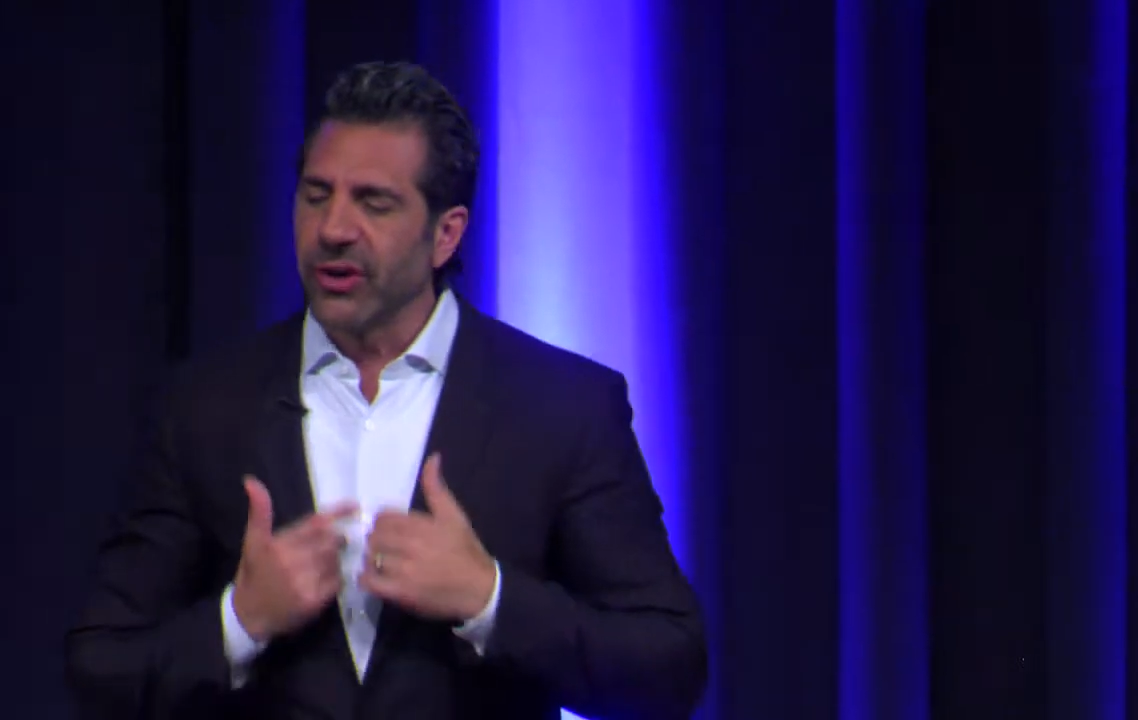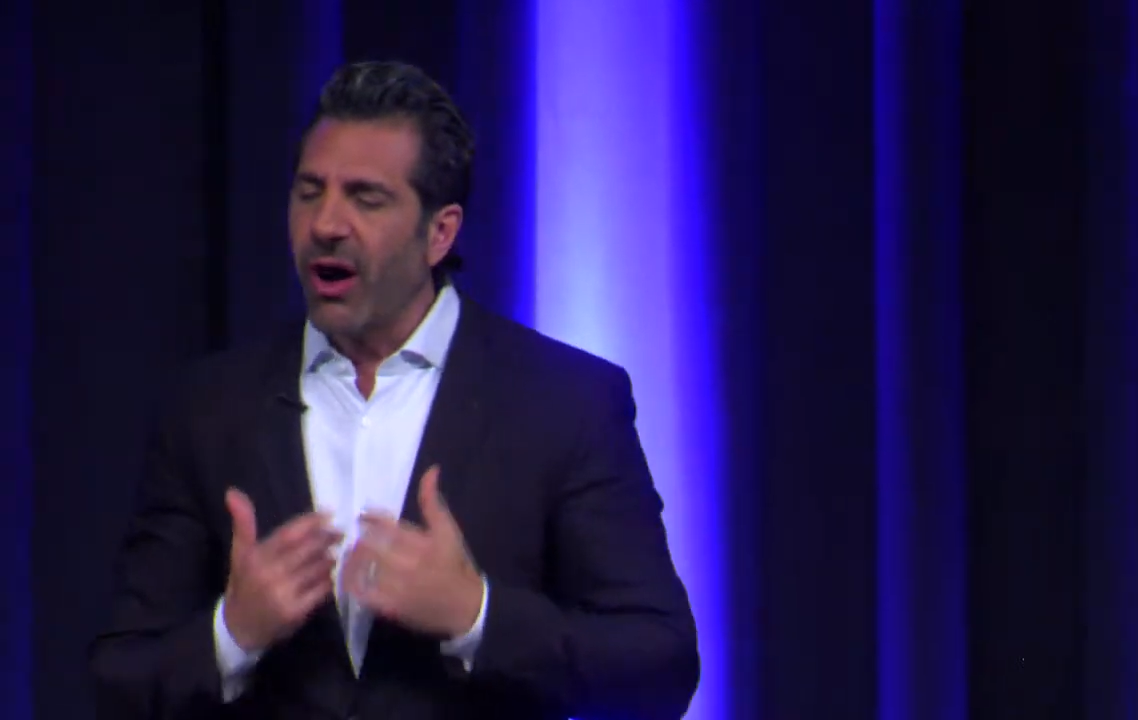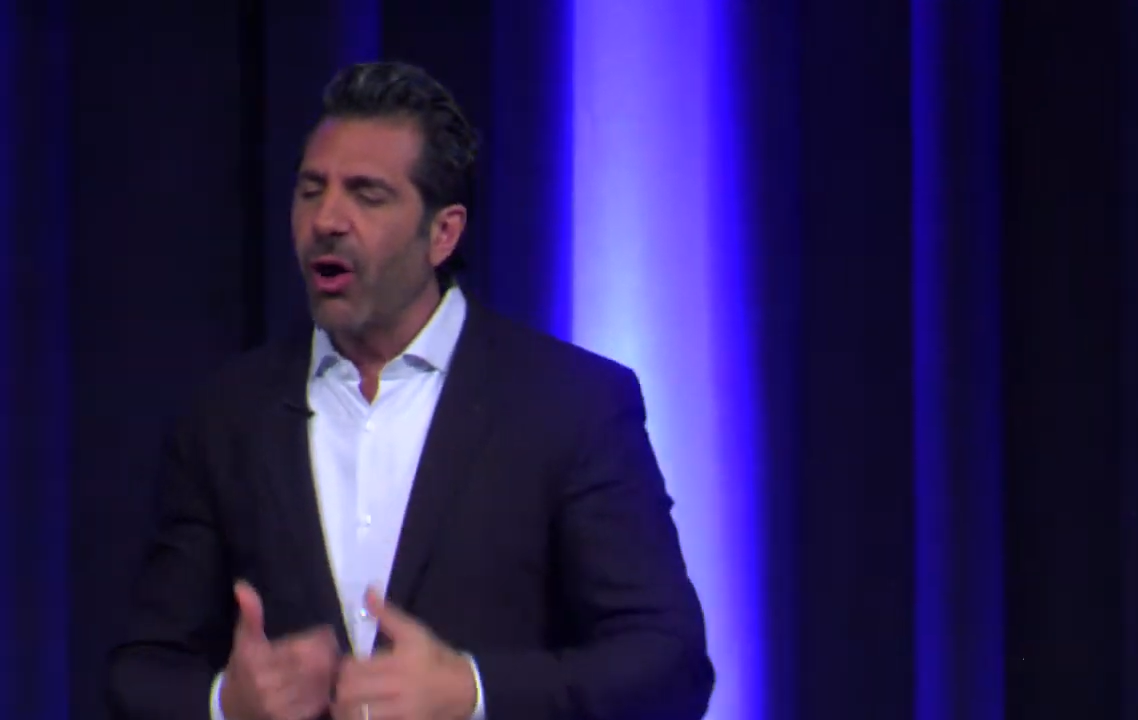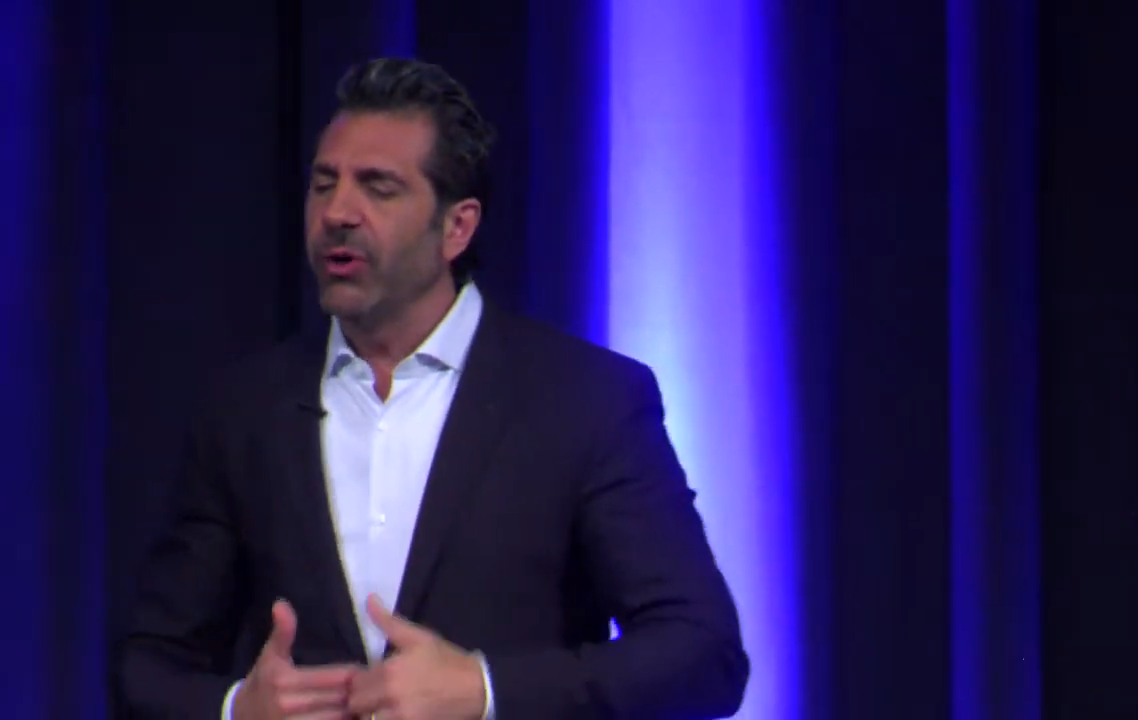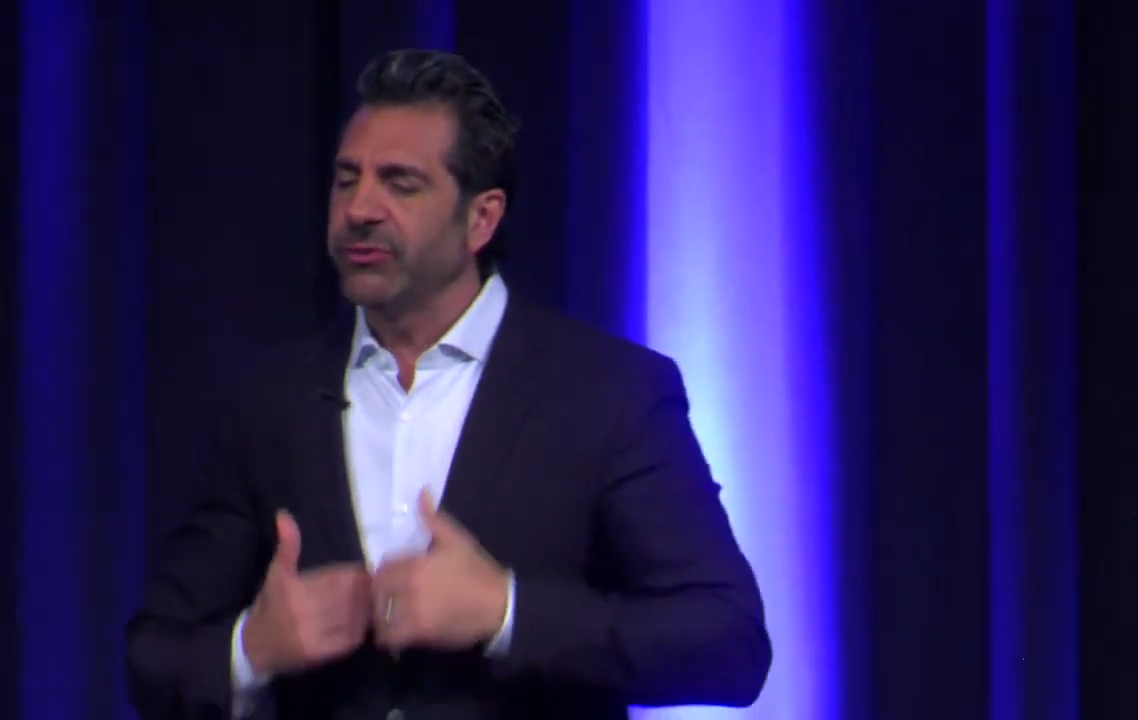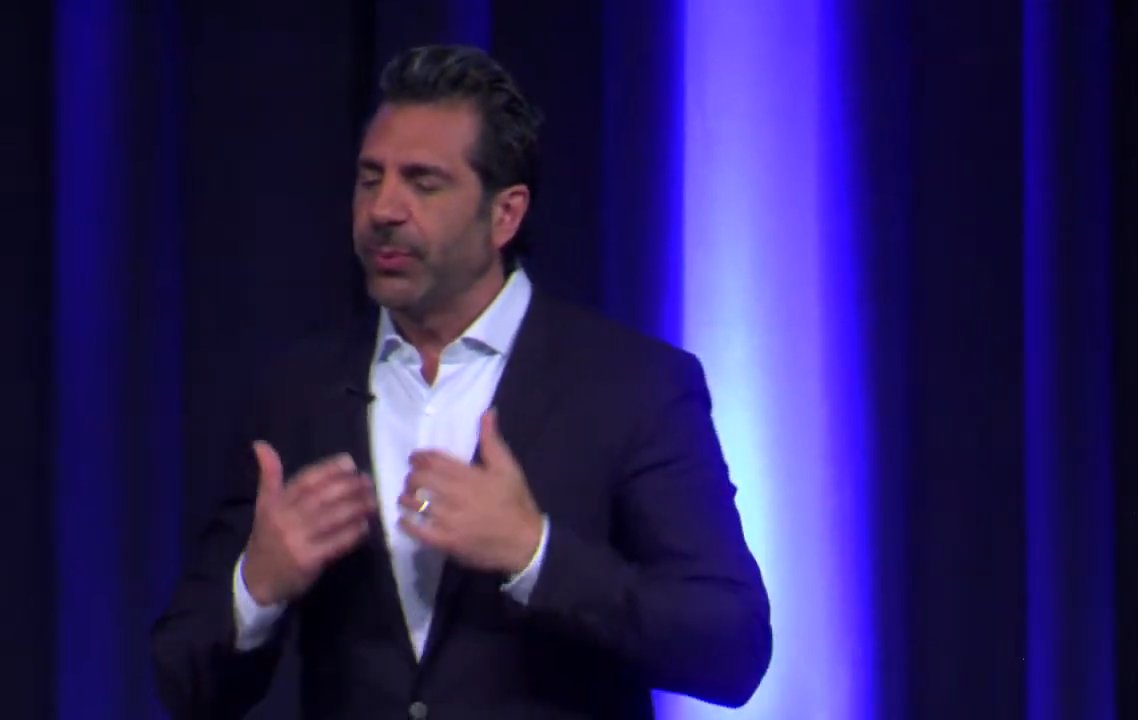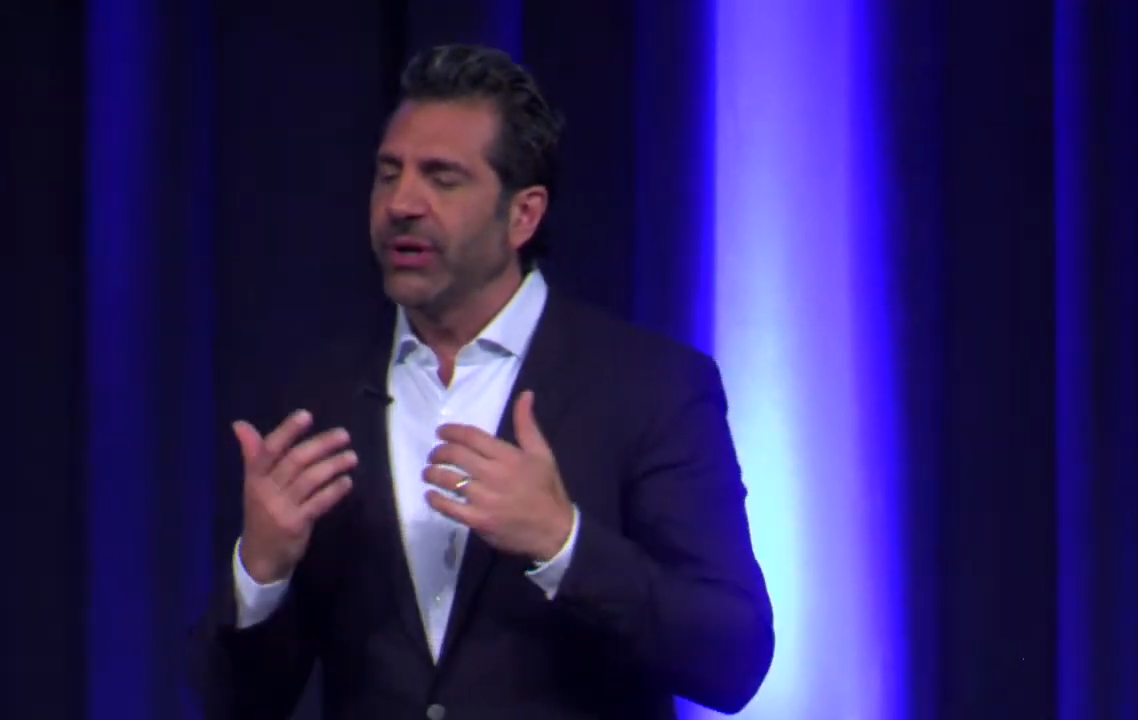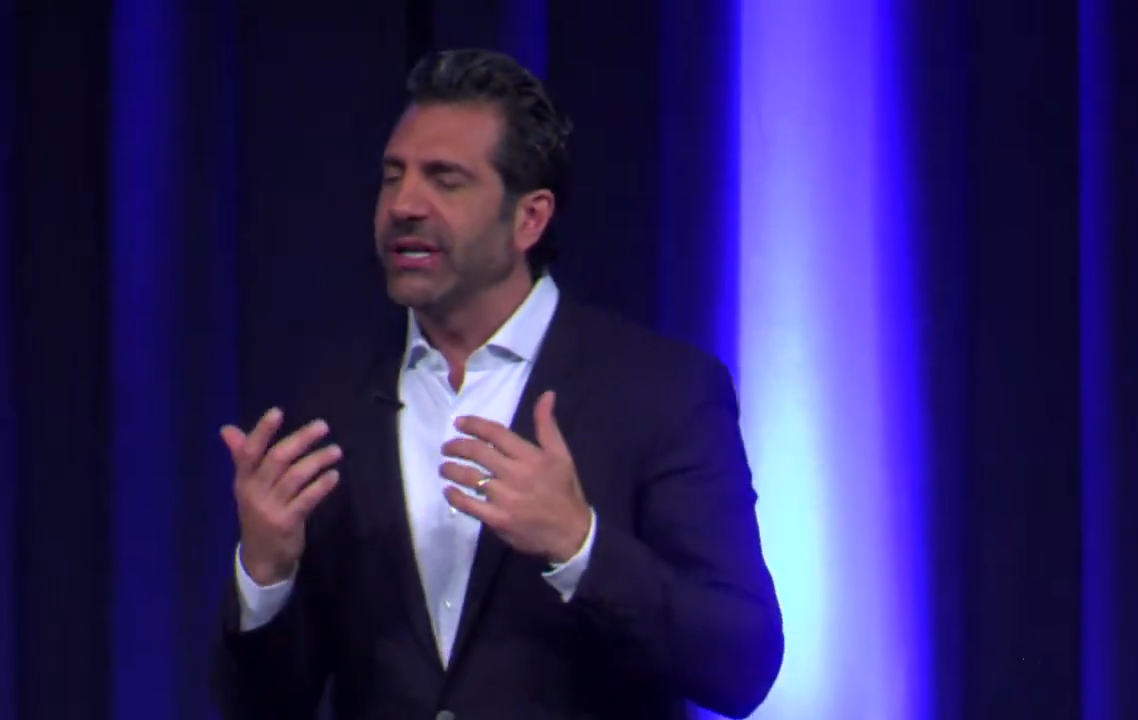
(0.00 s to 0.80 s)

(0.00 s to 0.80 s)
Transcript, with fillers: always putting